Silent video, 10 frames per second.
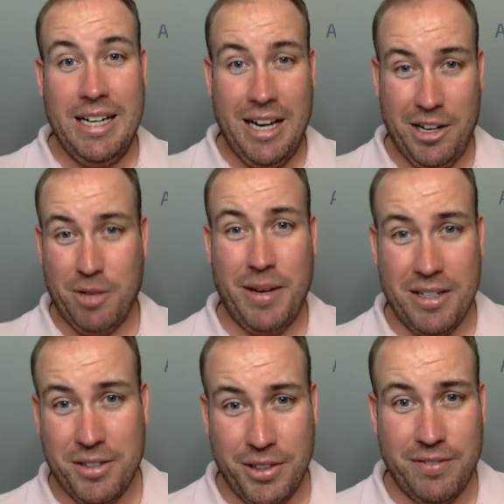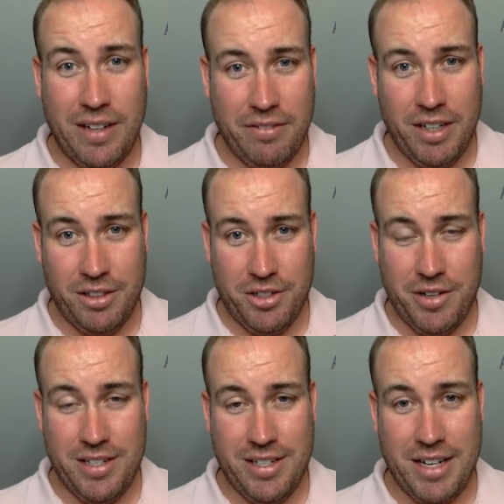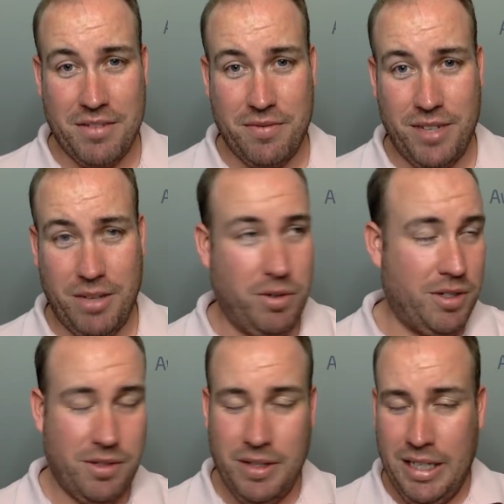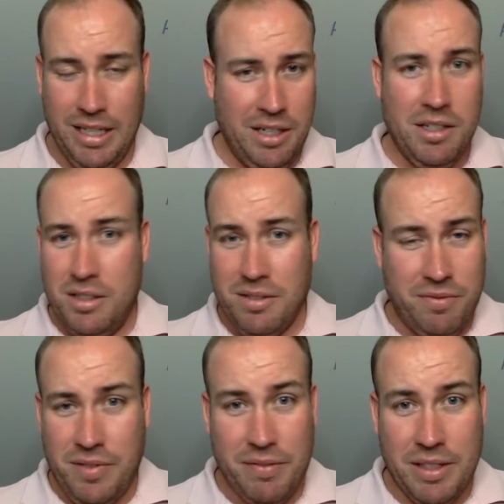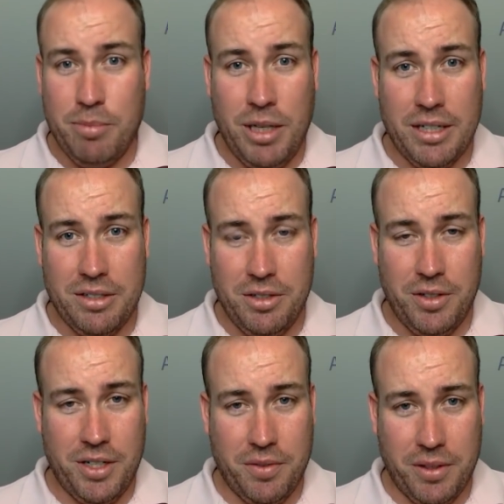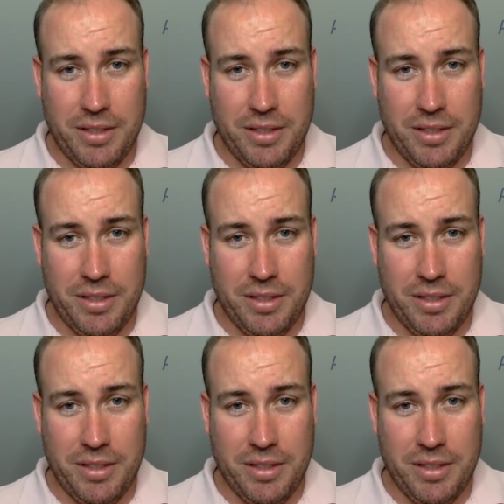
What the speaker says: and you can pay a $35 transaction fee," which $50 to transfer